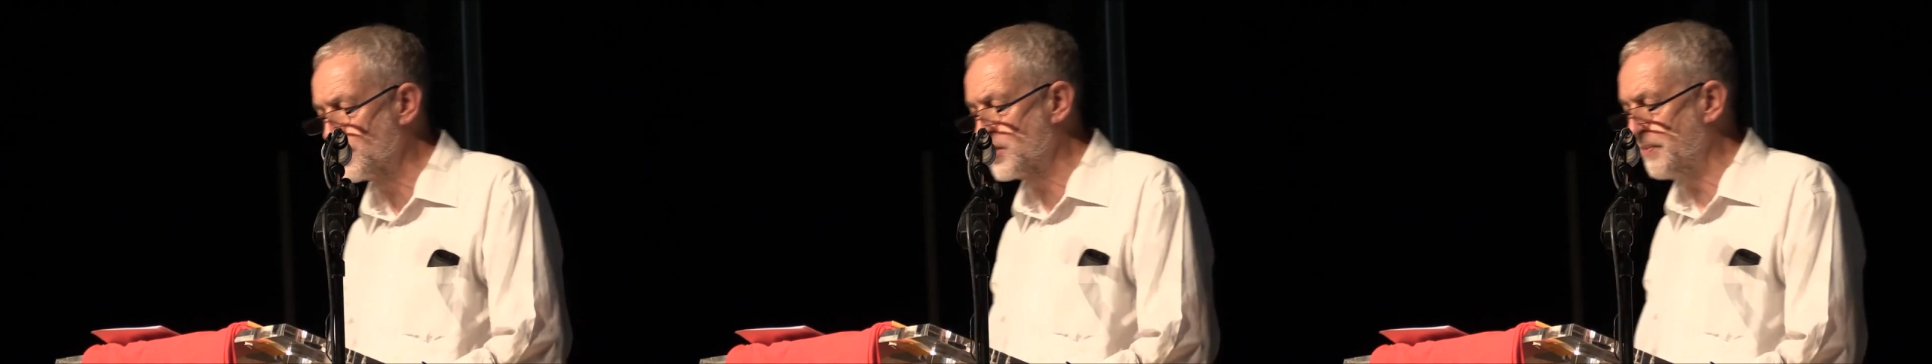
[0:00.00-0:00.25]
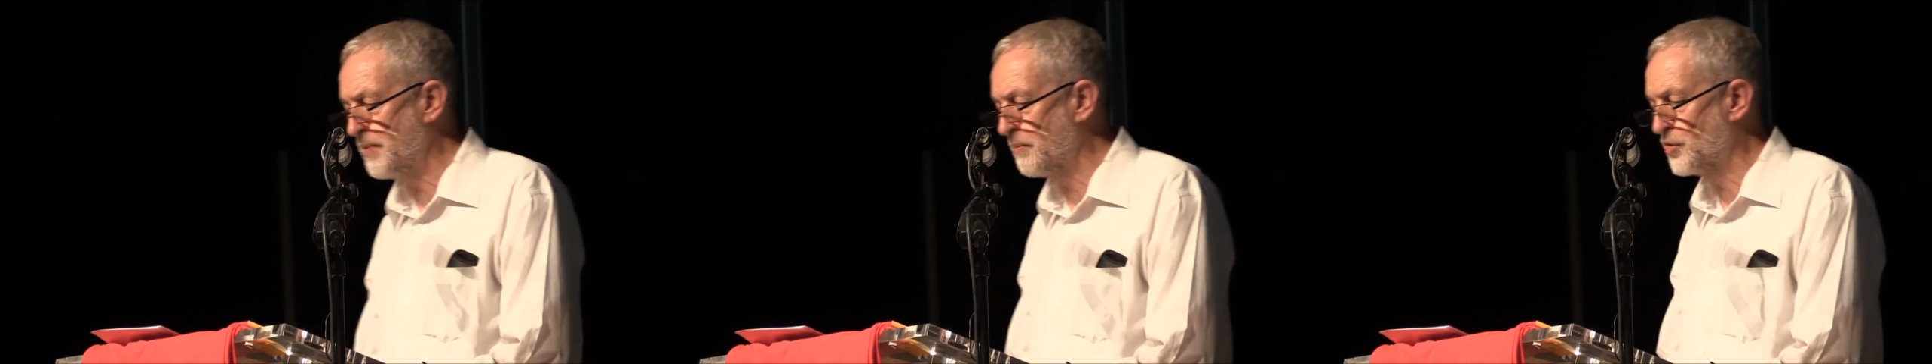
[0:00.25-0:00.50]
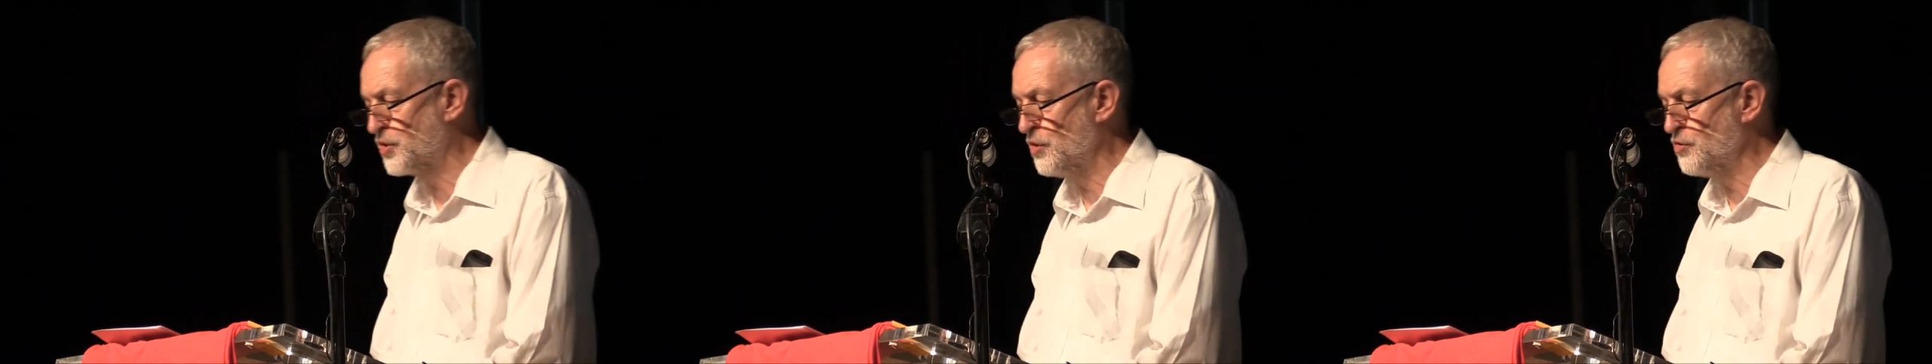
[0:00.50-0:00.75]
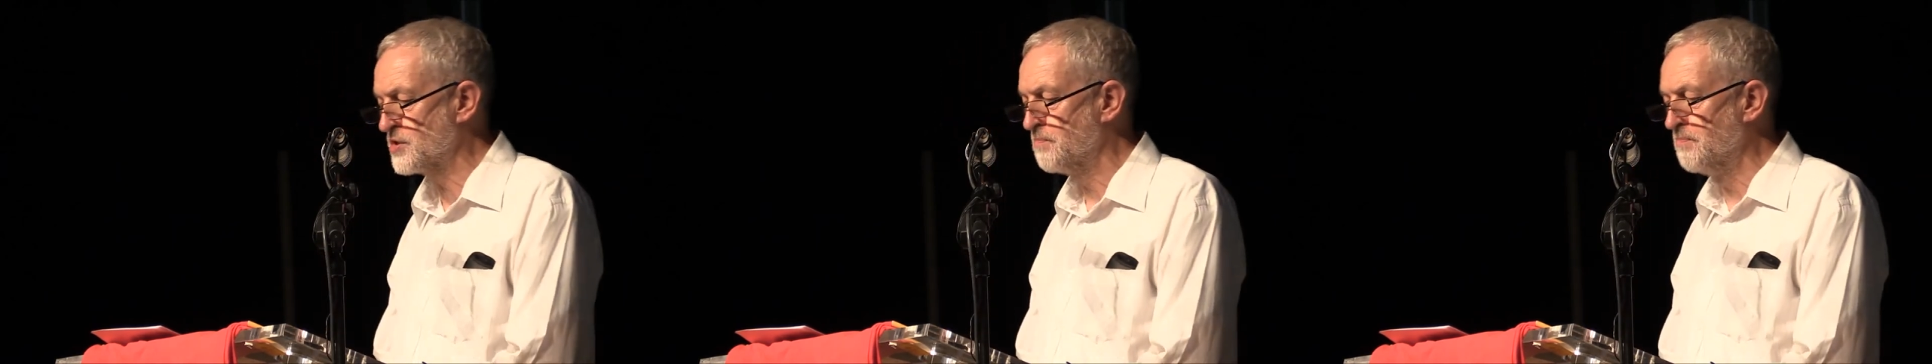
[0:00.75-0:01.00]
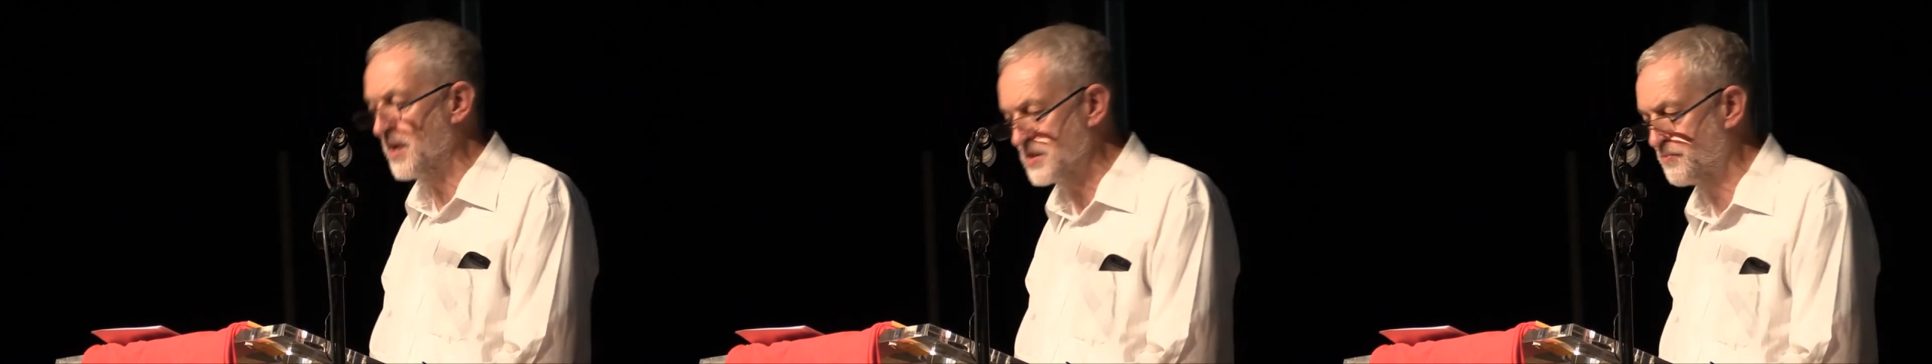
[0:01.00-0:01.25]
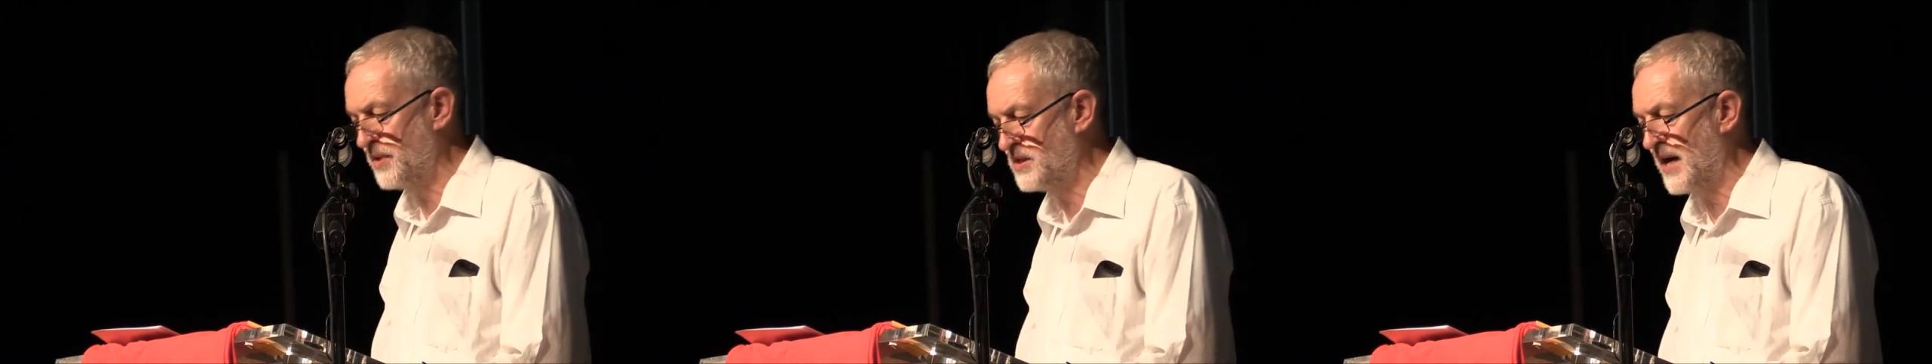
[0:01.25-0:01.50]
shipping produce must
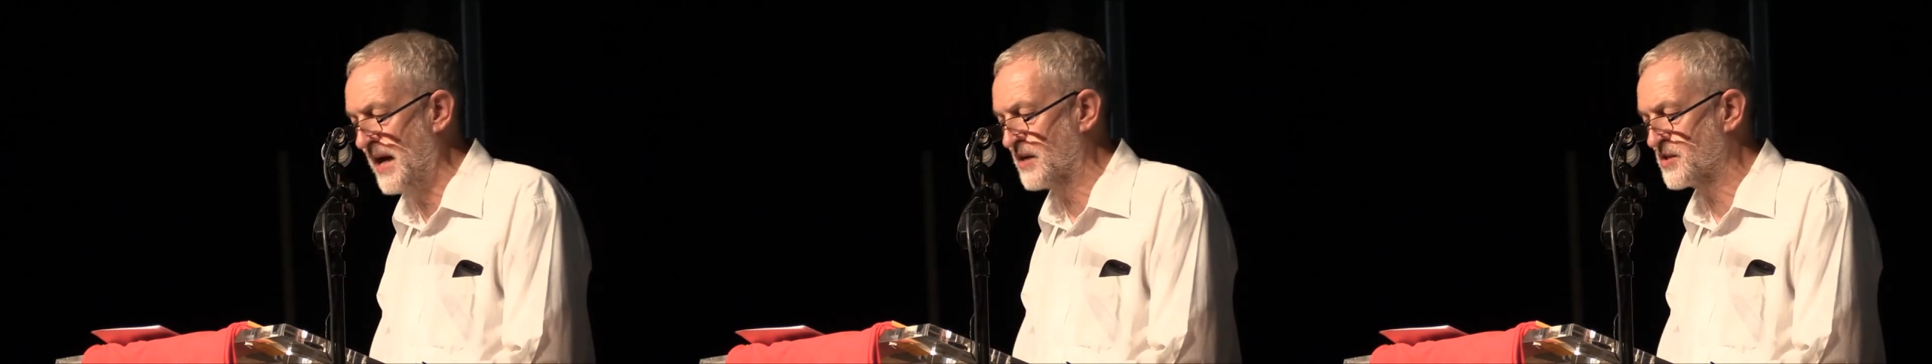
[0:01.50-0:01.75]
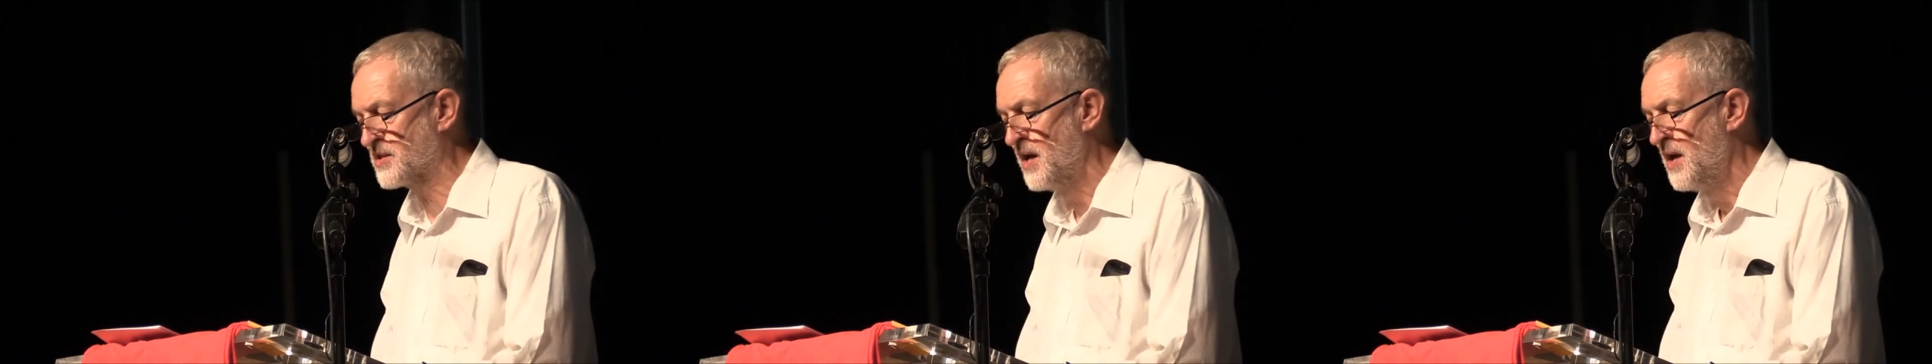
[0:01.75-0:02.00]
be taxed.